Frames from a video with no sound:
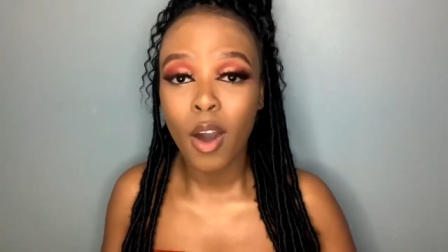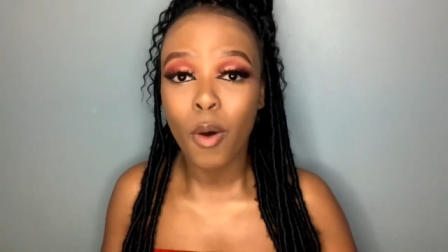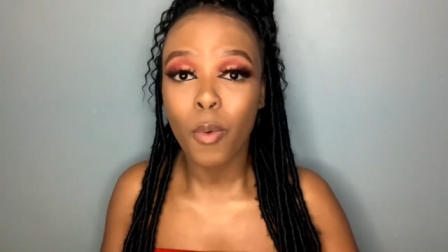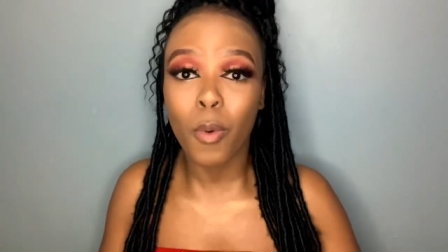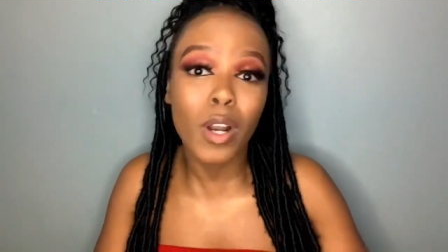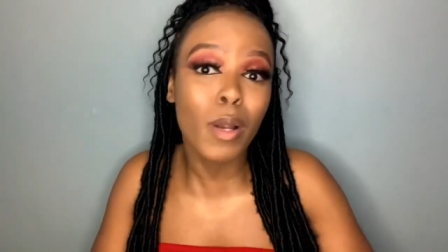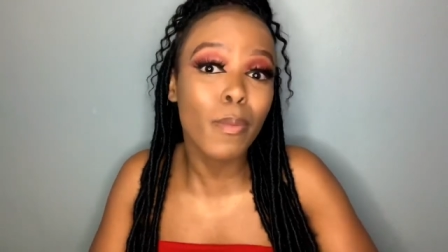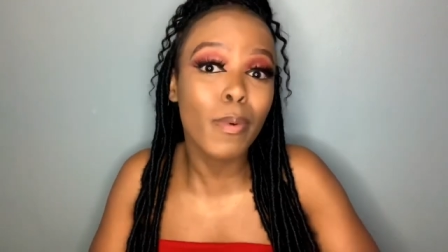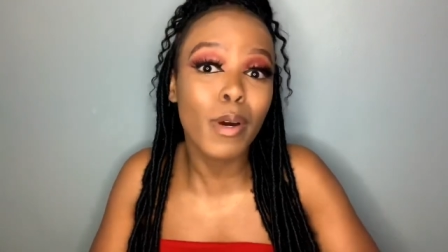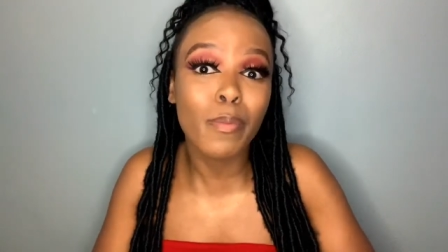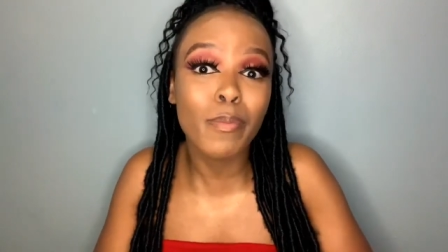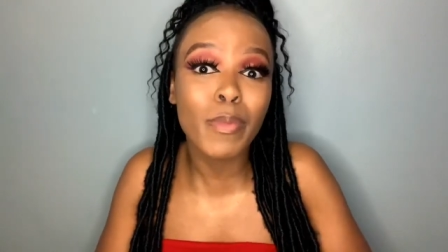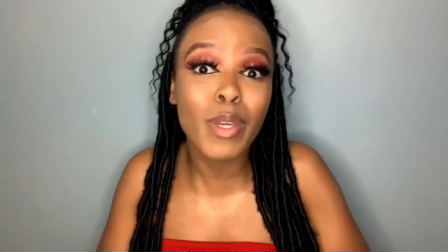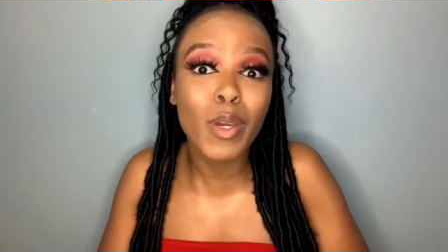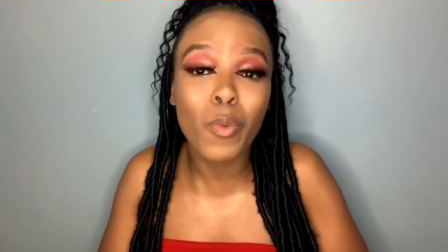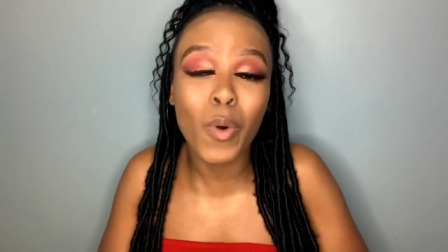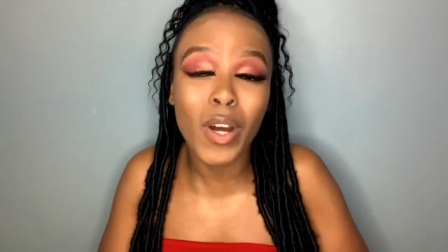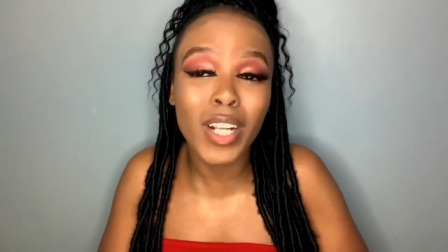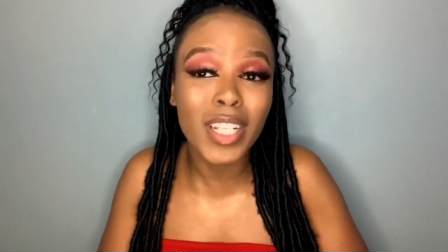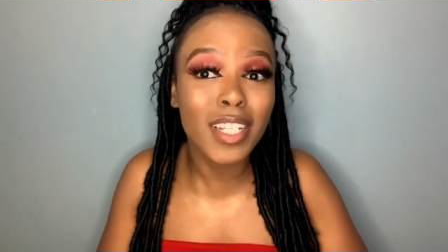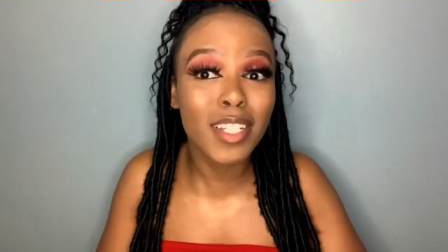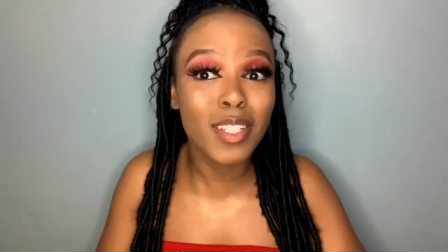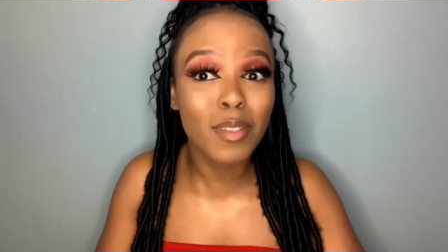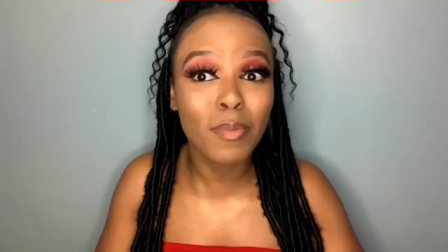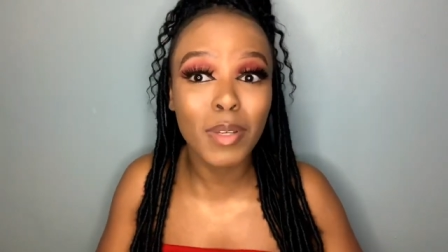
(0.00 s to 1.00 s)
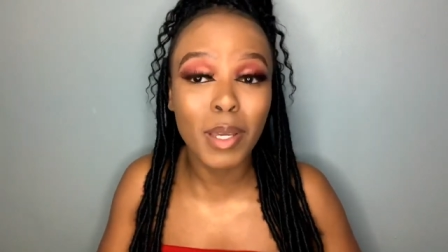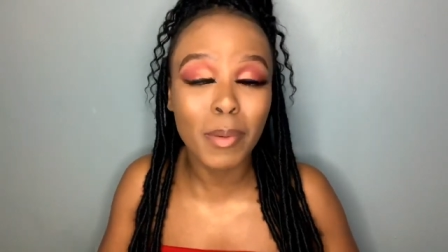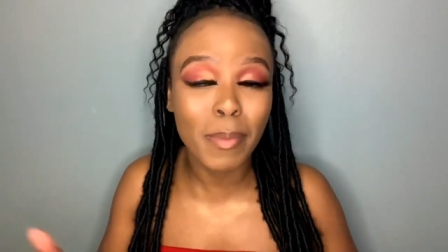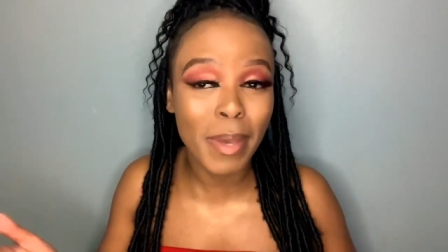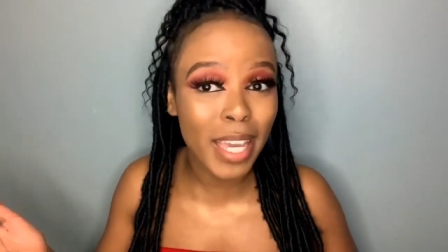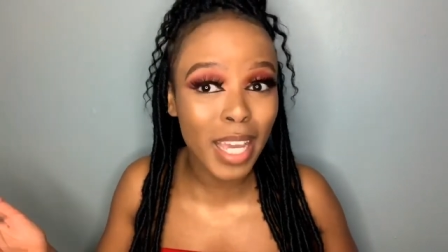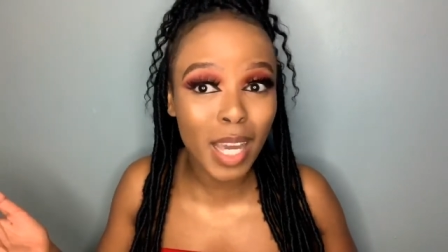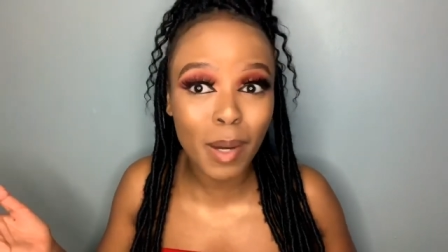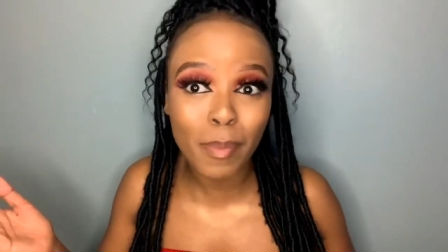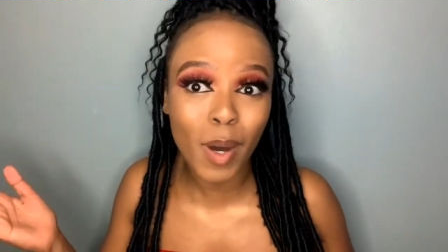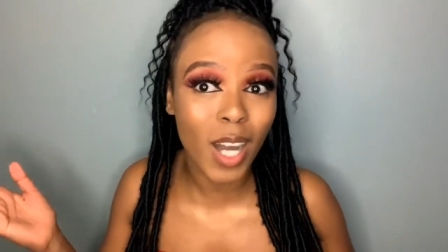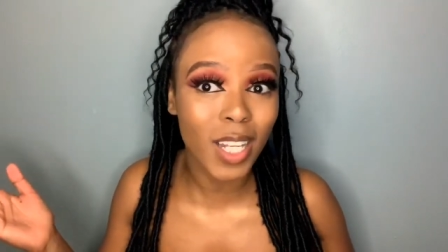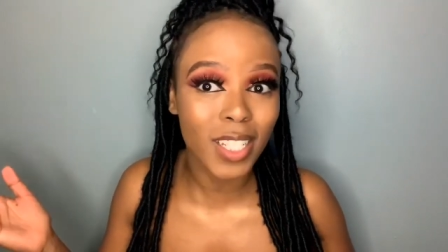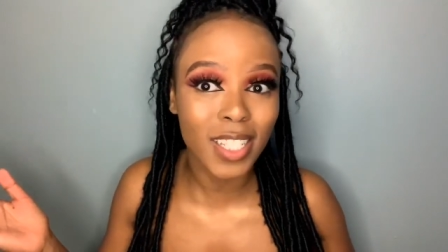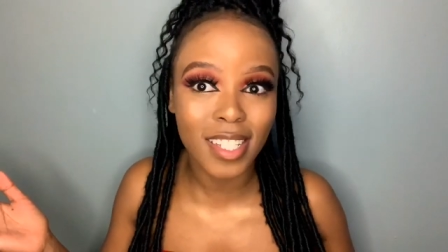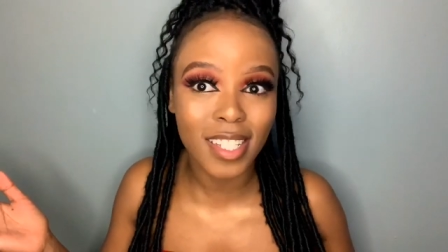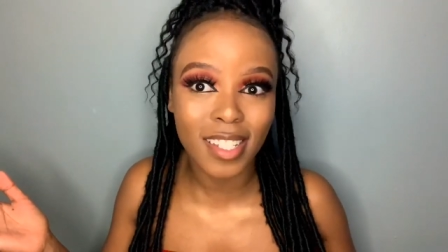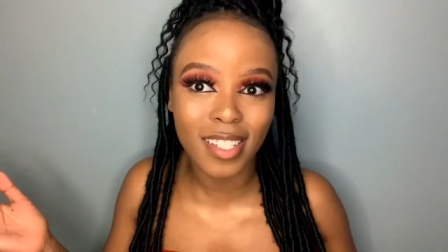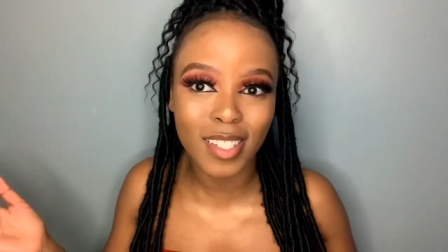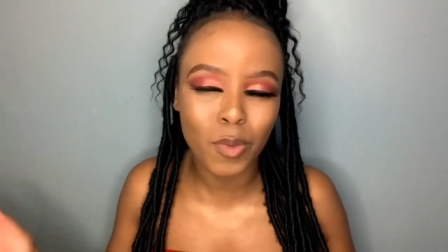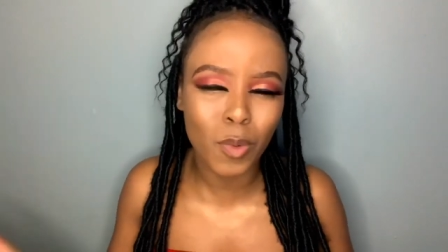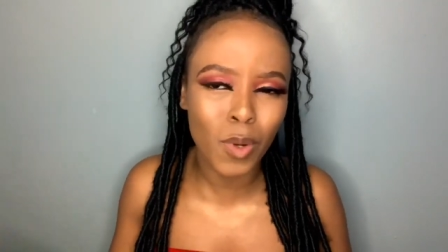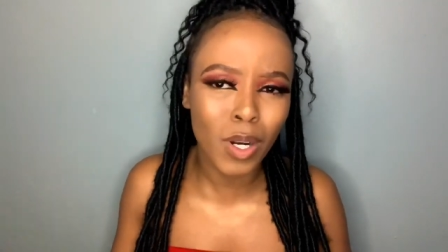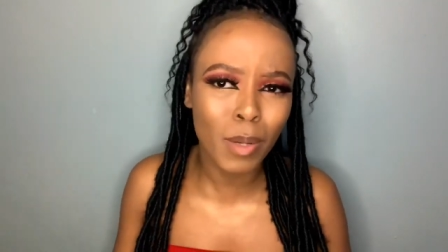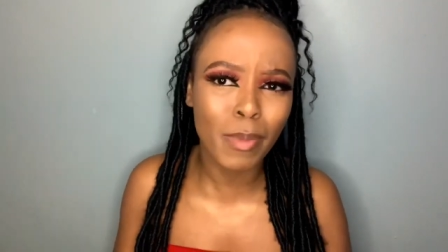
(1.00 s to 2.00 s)
What about me wanting to be a makeup
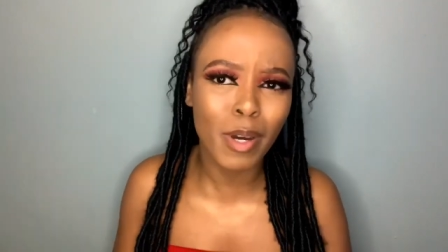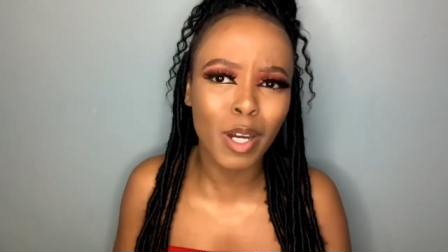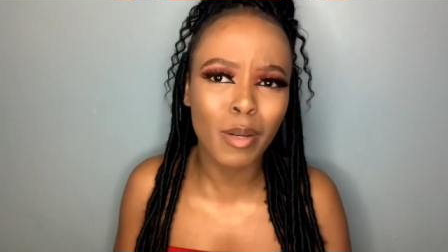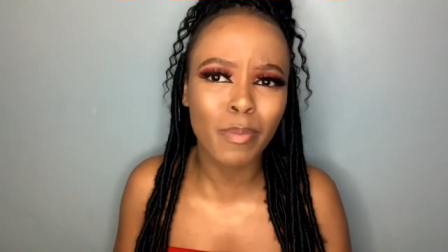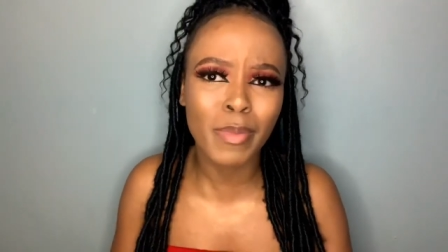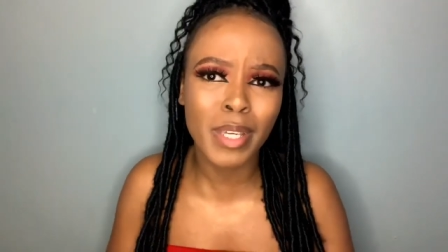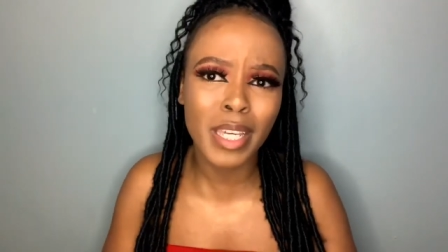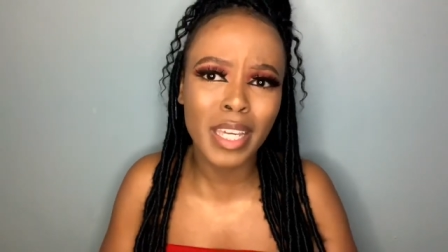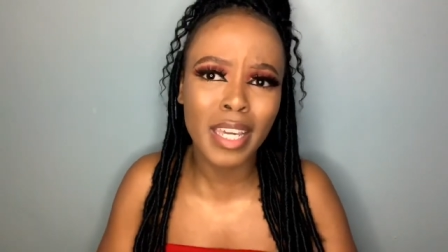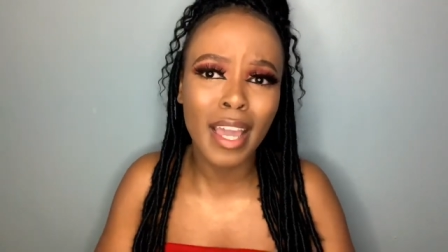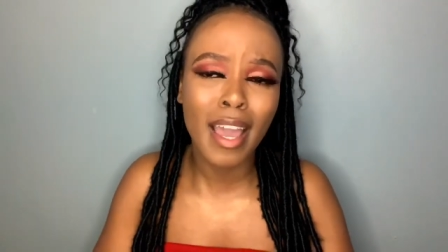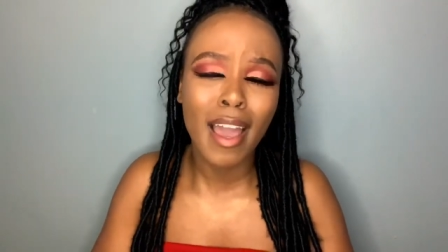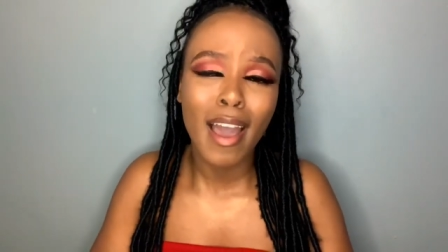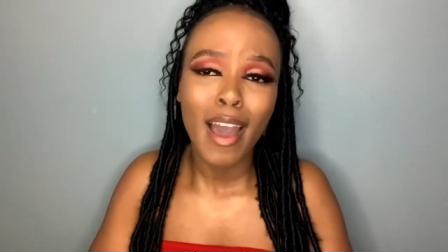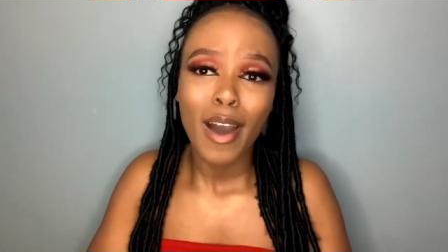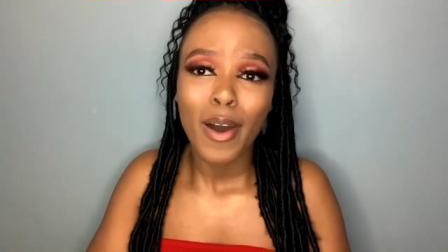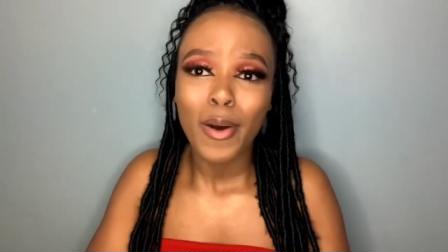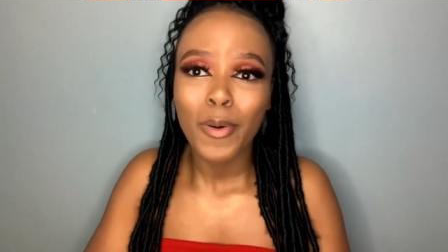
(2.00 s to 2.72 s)
artist? What about me